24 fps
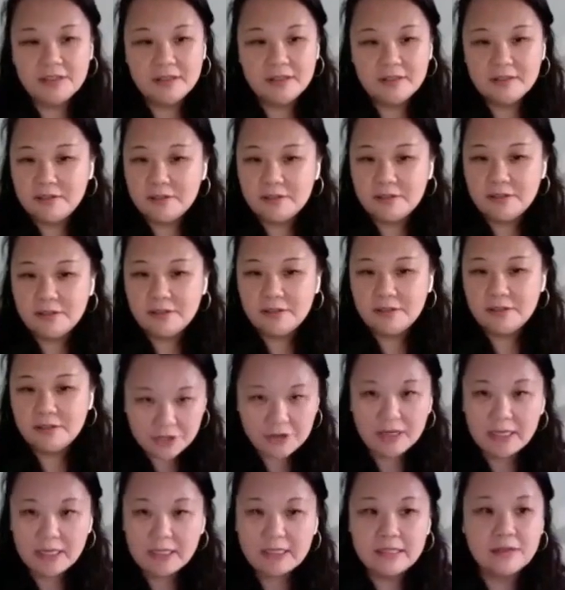just
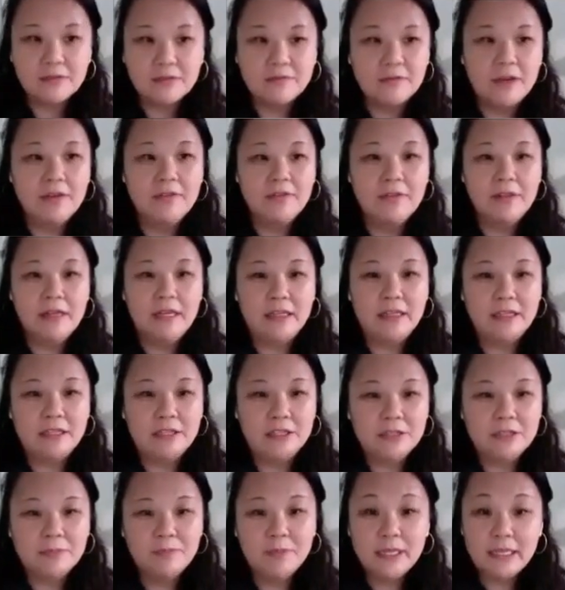literally
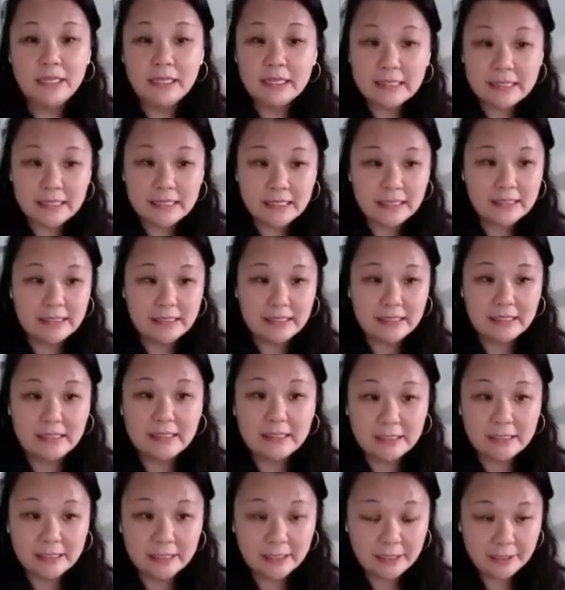survival English. But in the
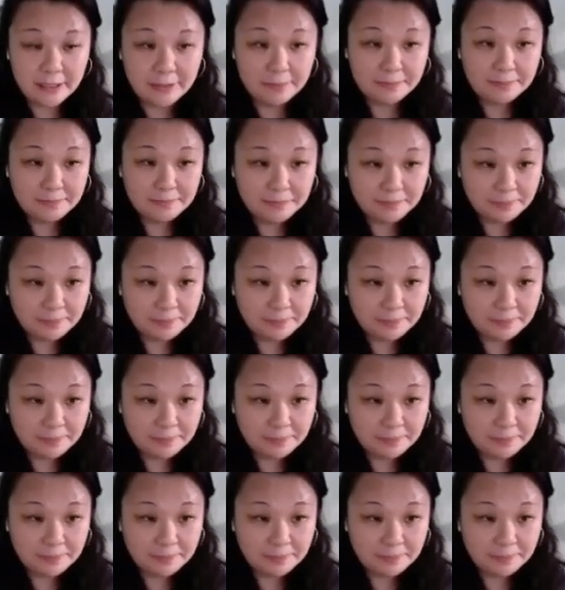60s,